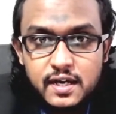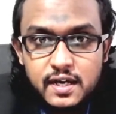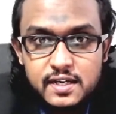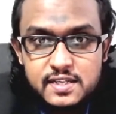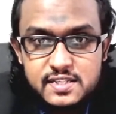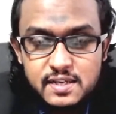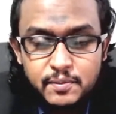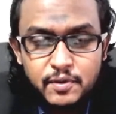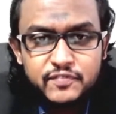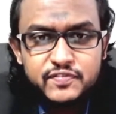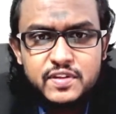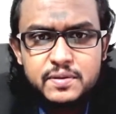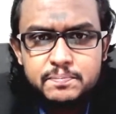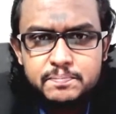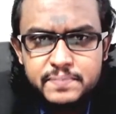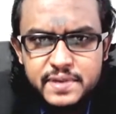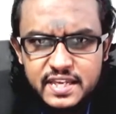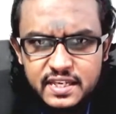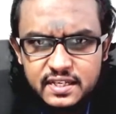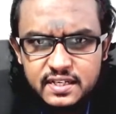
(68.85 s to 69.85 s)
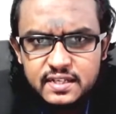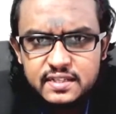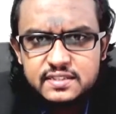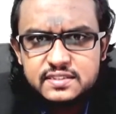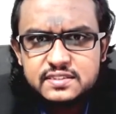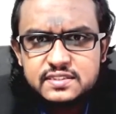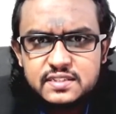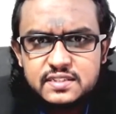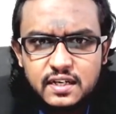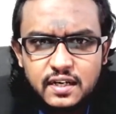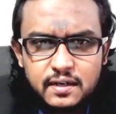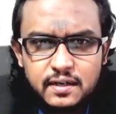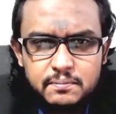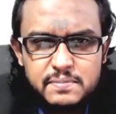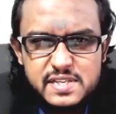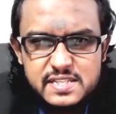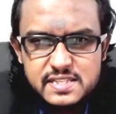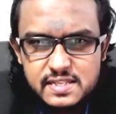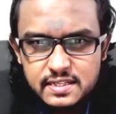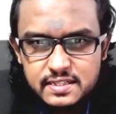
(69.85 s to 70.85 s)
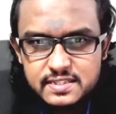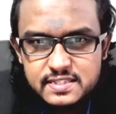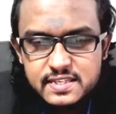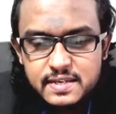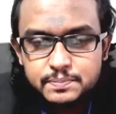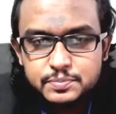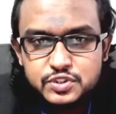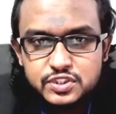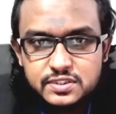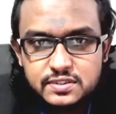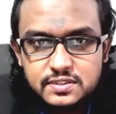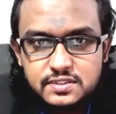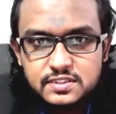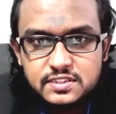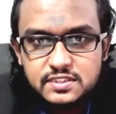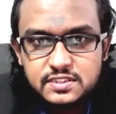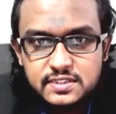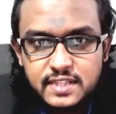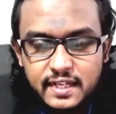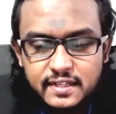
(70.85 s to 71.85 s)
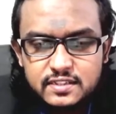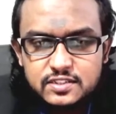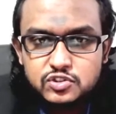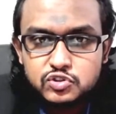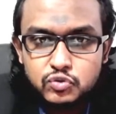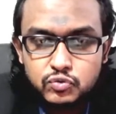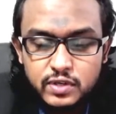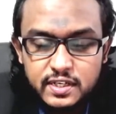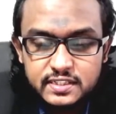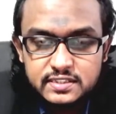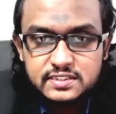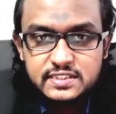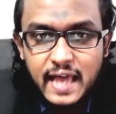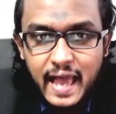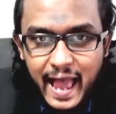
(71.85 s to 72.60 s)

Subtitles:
some of the biggest misconceptions that students